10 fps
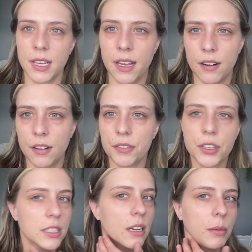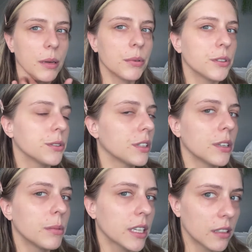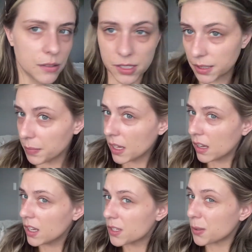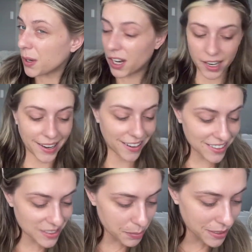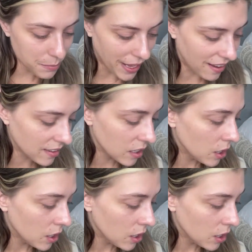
I don't know if you can tell, but I pulled you a little bit closer. So our hair is pinned back.